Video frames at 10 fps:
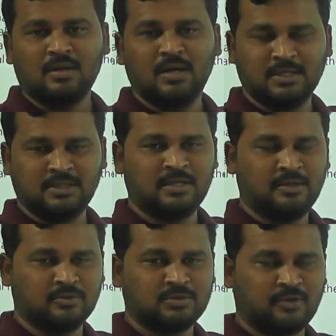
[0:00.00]
is in the
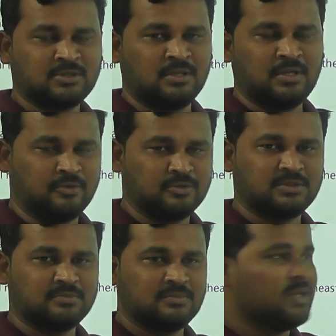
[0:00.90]
news, was in the
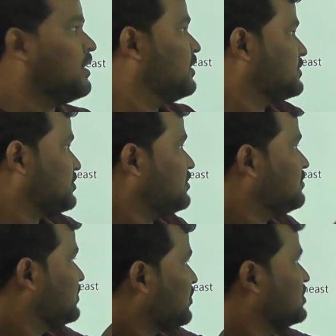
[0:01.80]
news. So
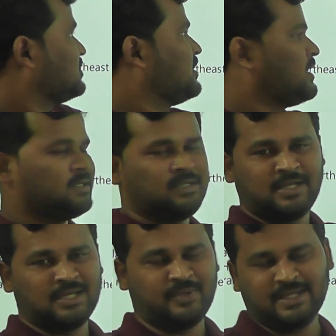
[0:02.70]
question directly
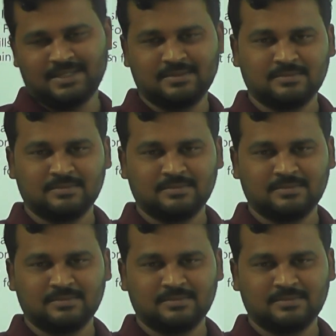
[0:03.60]
came here.